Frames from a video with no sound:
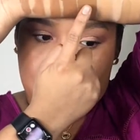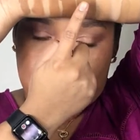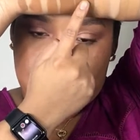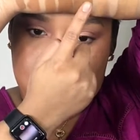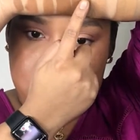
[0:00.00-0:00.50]

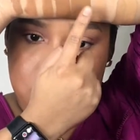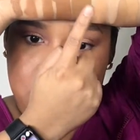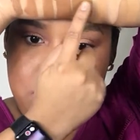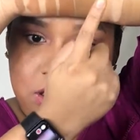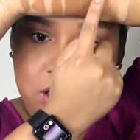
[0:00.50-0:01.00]

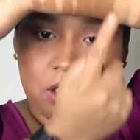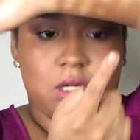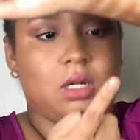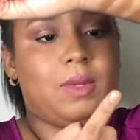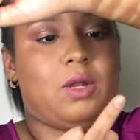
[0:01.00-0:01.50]

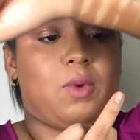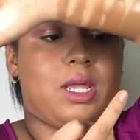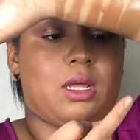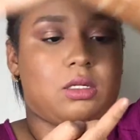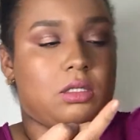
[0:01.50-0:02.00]

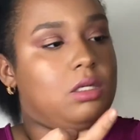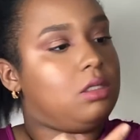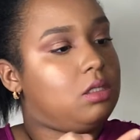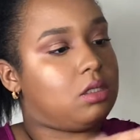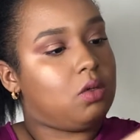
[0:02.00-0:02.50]
NYX.
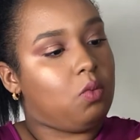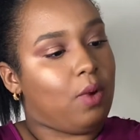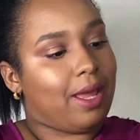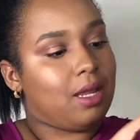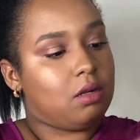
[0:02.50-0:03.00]
This is still
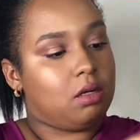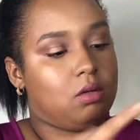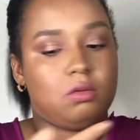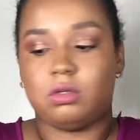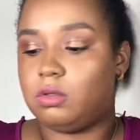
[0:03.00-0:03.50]
wet.
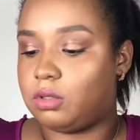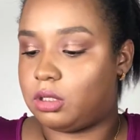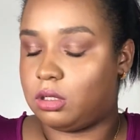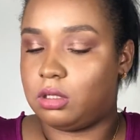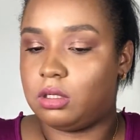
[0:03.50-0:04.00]
Oh
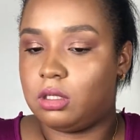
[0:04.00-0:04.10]
Lord.